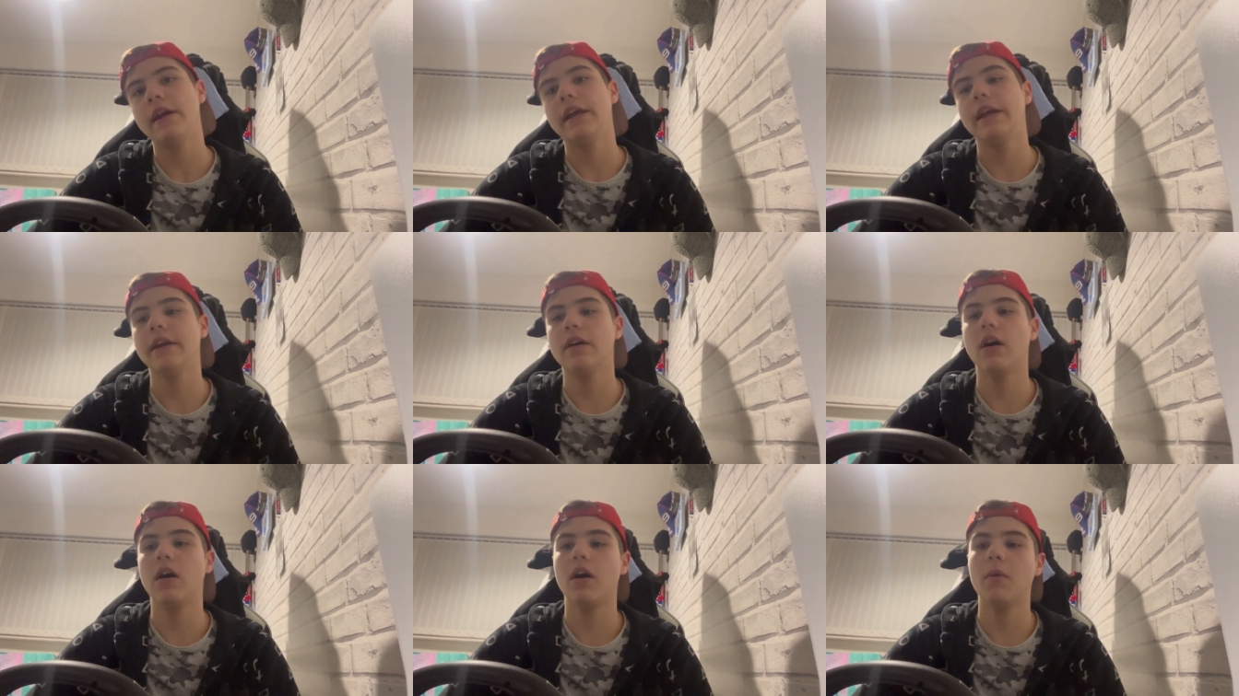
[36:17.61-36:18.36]
He
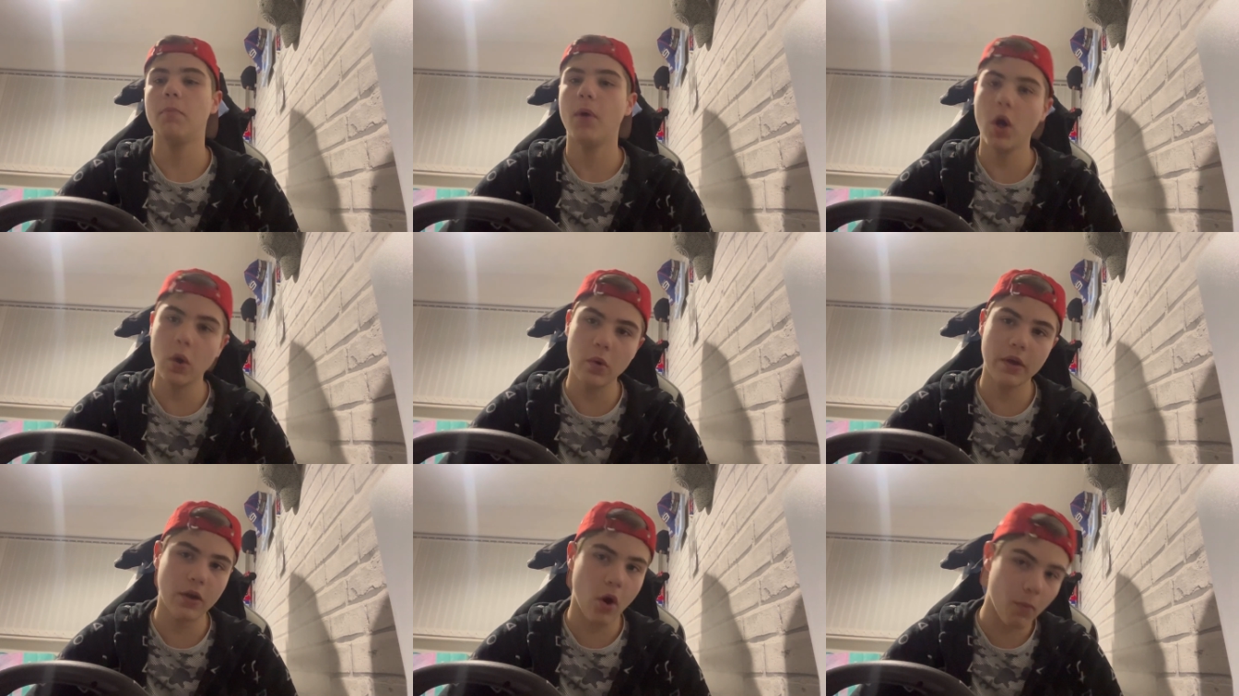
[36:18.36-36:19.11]
got
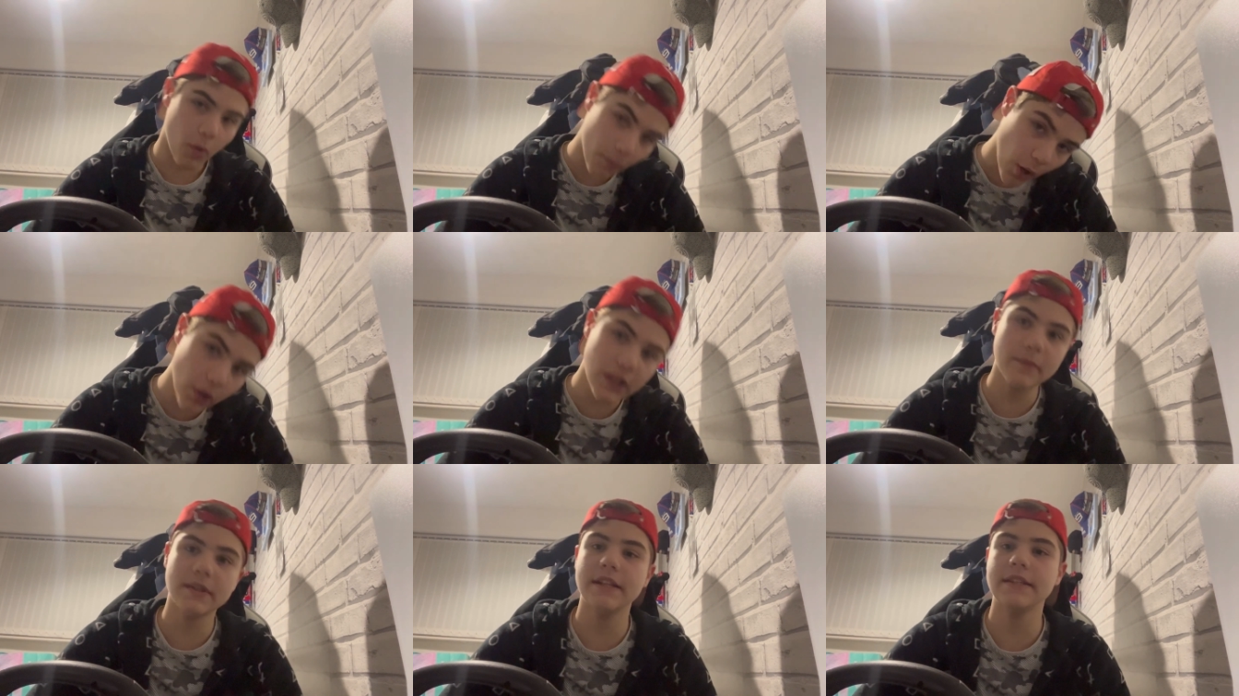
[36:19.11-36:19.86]
more
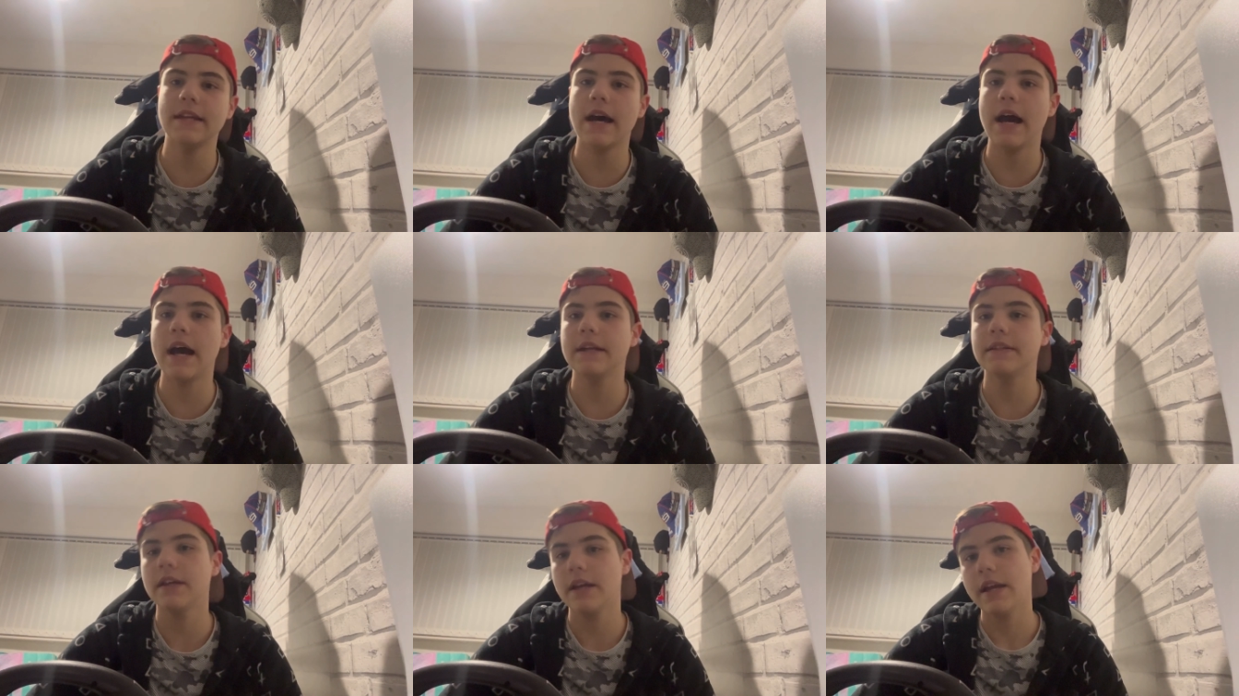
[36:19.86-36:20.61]
podiums than his dad.